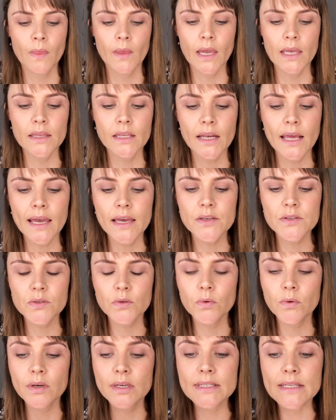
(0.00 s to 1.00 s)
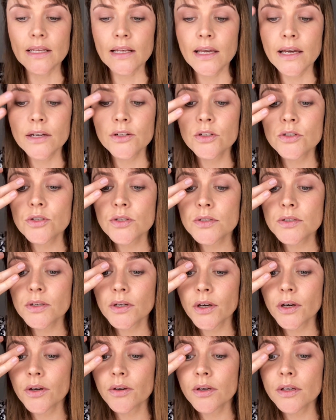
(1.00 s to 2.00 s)
And then as always, I like to just
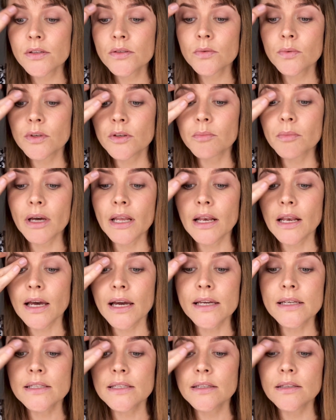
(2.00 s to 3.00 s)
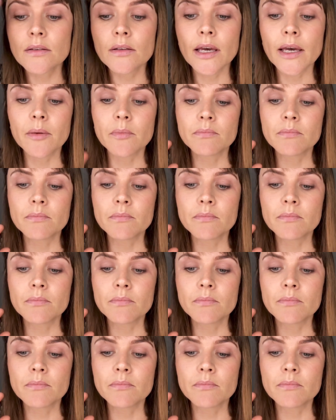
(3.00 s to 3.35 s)
go in with my lighter